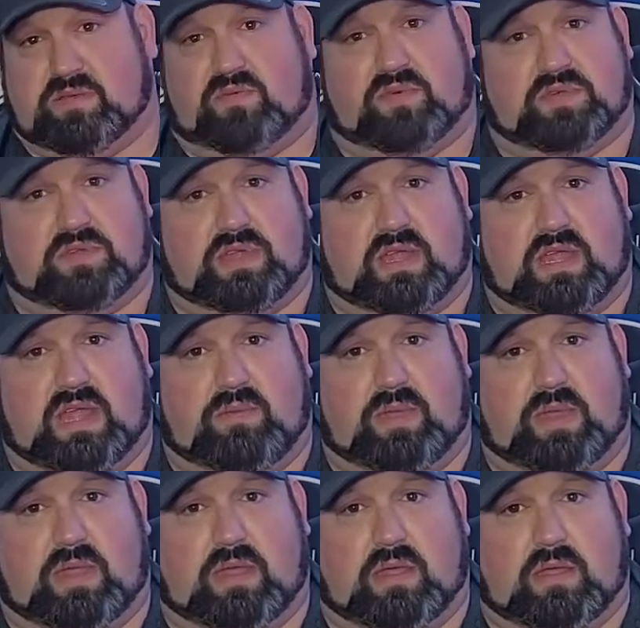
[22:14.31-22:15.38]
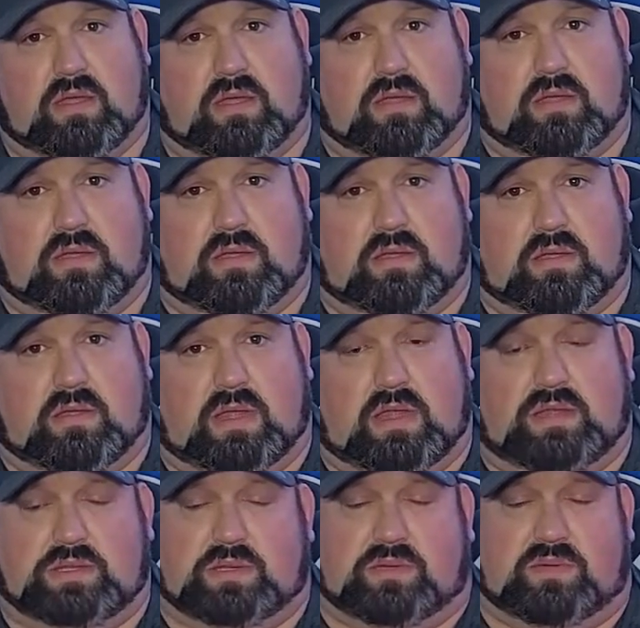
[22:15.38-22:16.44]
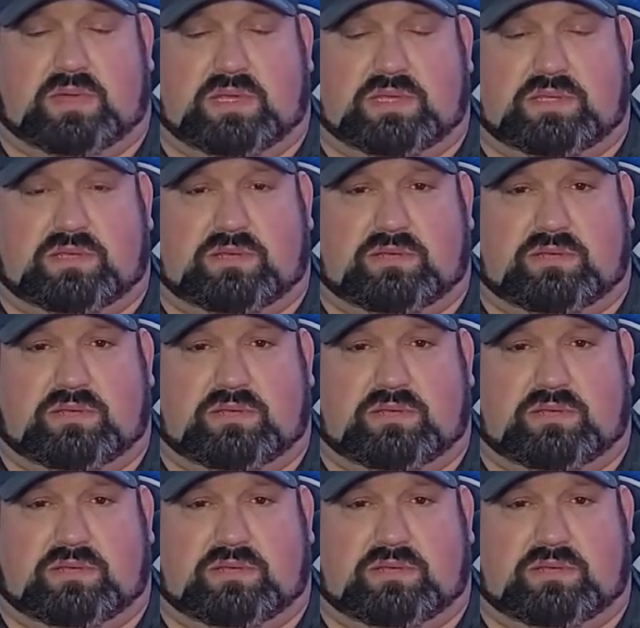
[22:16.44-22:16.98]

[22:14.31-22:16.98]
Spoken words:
of Wonder Dad Gaming. And as always,